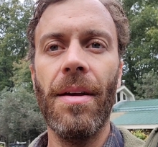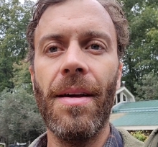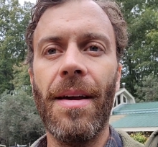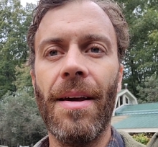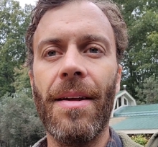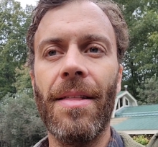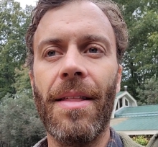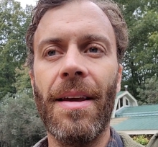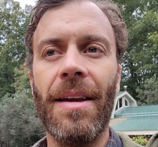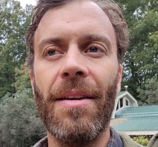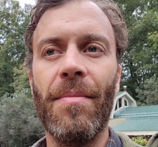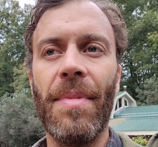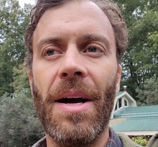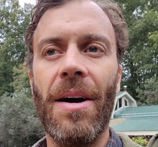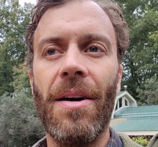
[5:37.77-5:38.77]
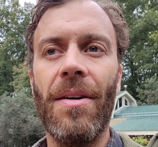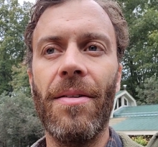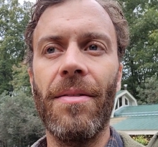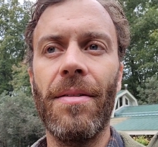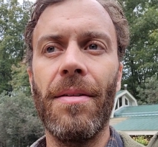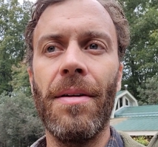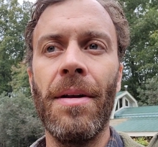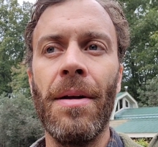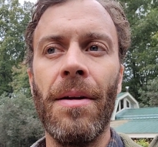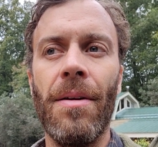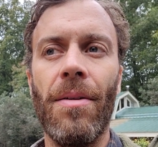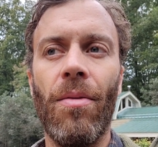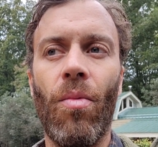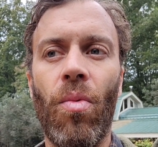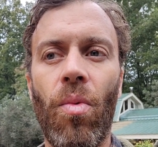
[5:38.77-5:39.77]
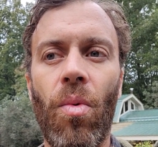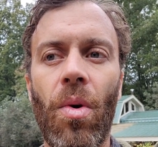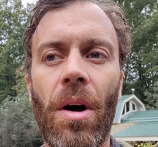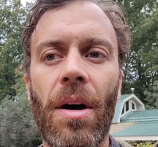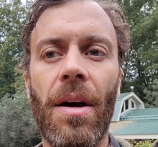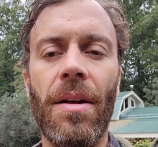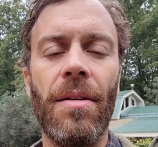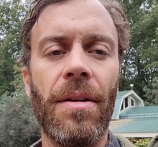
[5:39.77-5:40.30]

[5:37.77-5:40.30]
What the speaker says: and thinking about what,